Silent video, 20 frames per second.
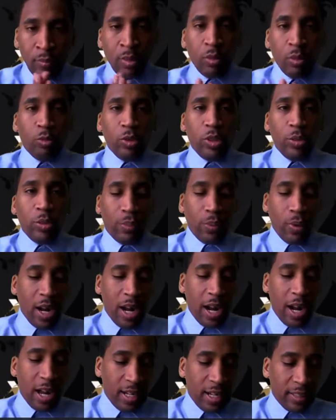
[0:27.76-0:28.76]
we
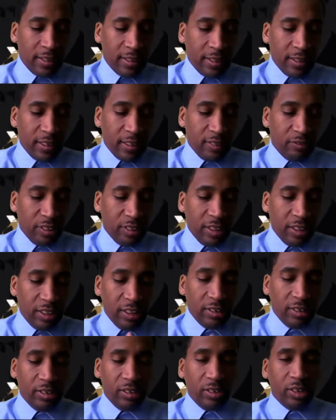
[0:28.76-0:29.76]
pride ourselves in
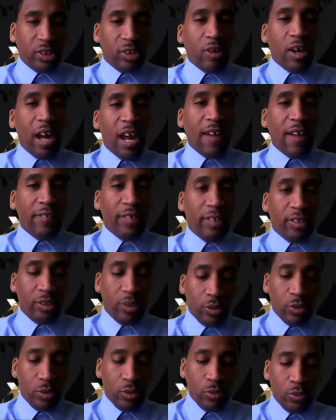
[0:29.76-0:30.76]
striving
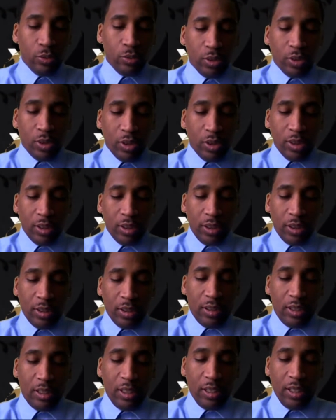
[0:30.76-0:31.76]
to
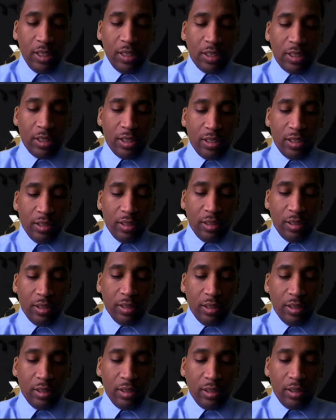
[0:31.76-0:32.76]
teach
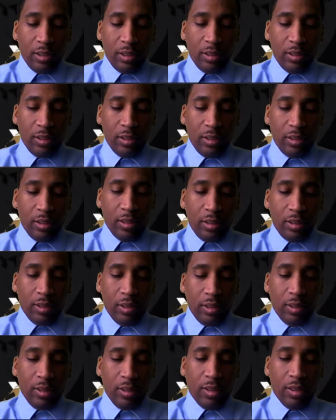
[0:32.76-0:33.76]

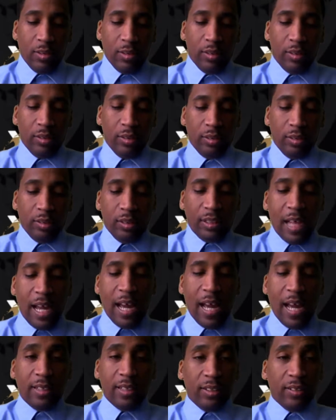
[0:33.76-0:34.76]
the
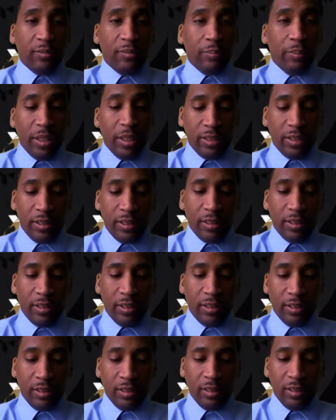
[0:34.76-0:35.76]
science of
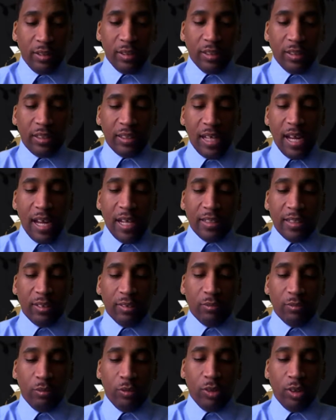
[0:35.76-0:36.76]
business, the science of
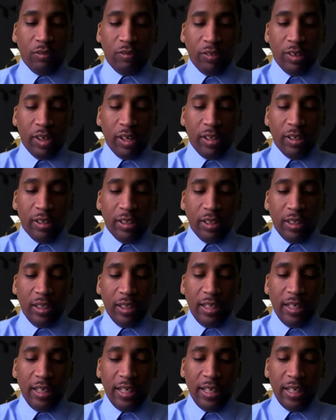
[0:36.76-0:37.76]
warfare,
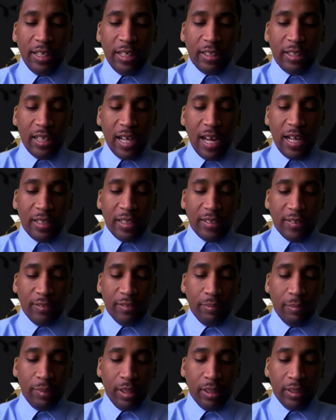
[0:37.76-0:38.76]
and the science of
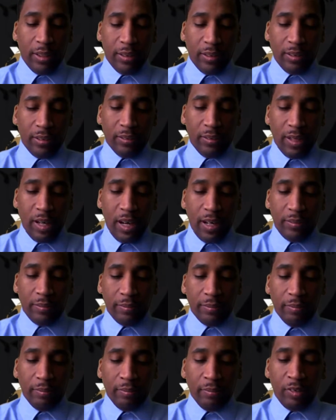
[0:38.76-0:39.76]
money, right?
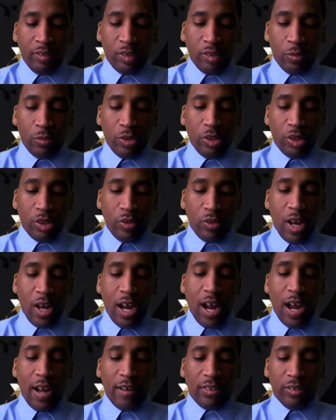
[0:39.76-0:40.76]
So we
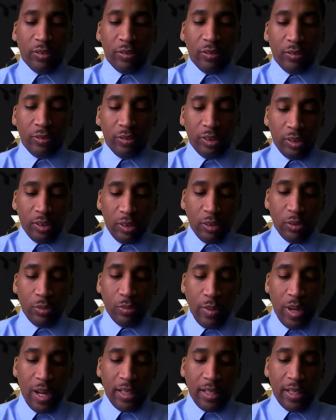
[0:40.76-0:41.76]
strive to
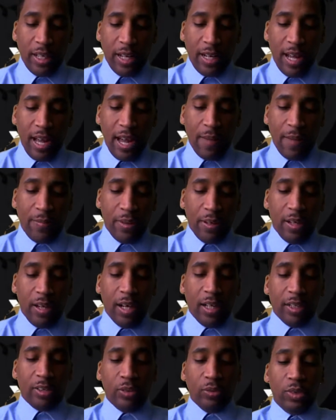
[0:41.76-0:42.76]
make that happen,
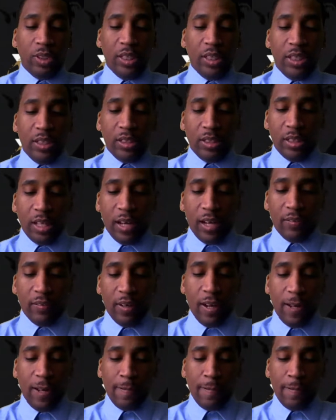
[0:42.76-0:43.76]
to teach that,
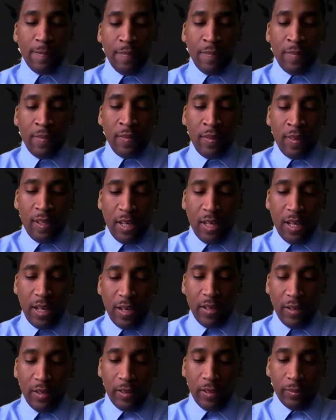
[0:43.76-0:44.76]
right?
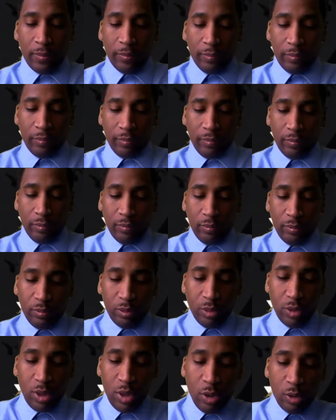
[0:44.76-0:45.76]
And so
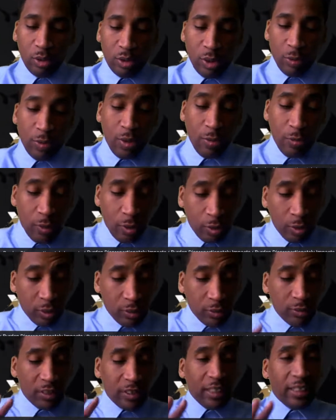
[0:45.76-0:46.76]
we want
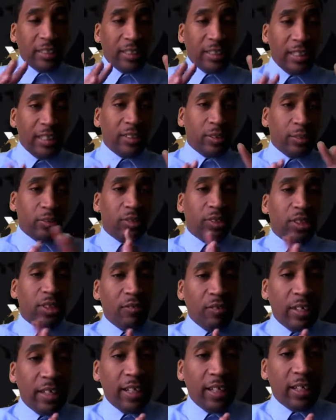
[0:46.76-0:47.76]
to just get some
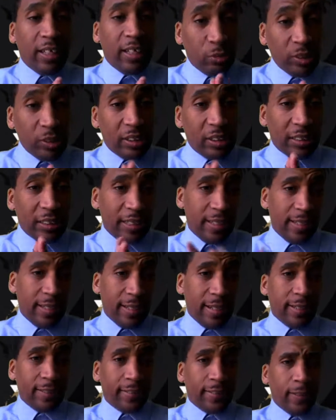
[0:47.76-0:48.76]
stuff in because we say a
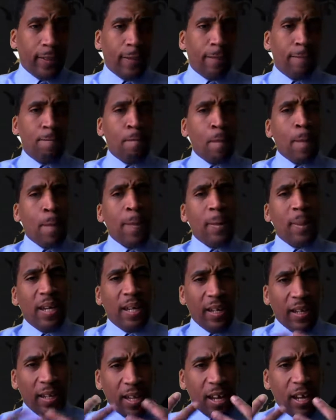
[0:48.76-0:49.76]
lot of stuff,
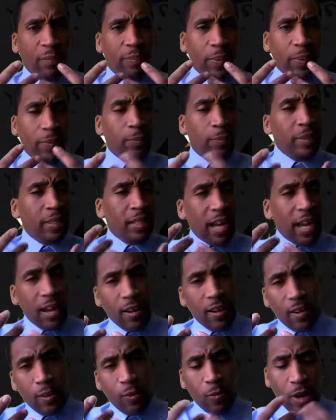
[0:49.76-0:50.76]
and a lot of people be like,
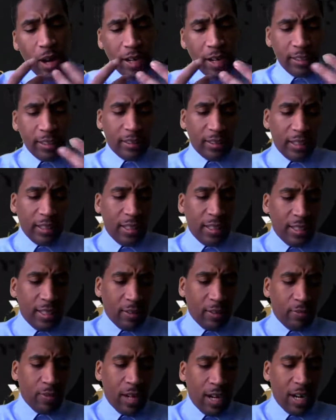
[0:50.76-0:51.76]
"Oh, why are they saying
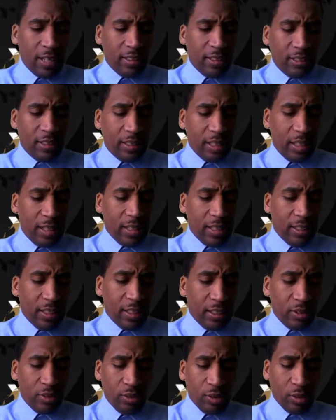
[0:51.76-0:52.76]
that? Why is he saying
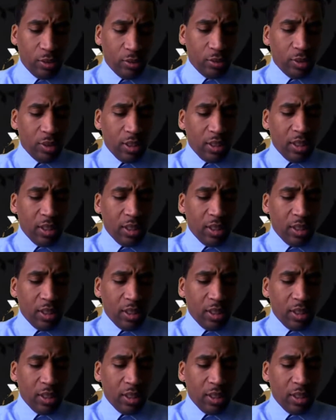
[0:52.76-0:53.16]
that?"